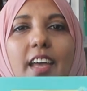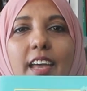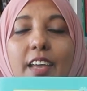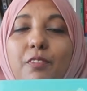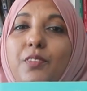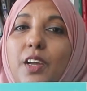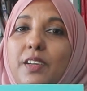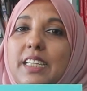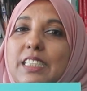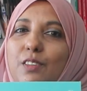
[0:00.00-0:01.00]
a
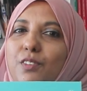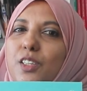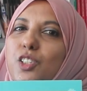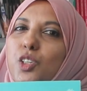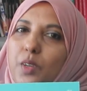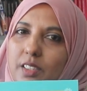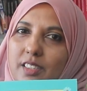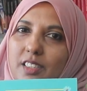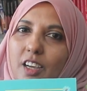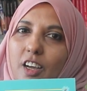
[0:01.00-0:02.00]
very different
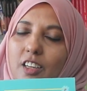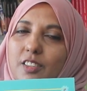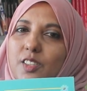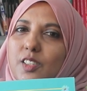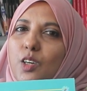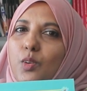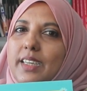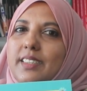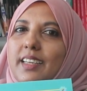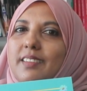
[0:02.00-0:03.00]
twist on Snow
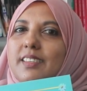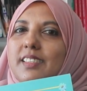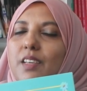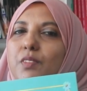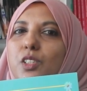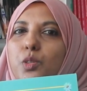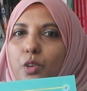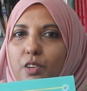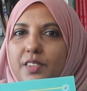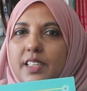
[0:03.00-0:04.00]
White and the Seven
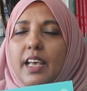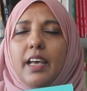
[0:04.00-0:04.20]
Dwarves.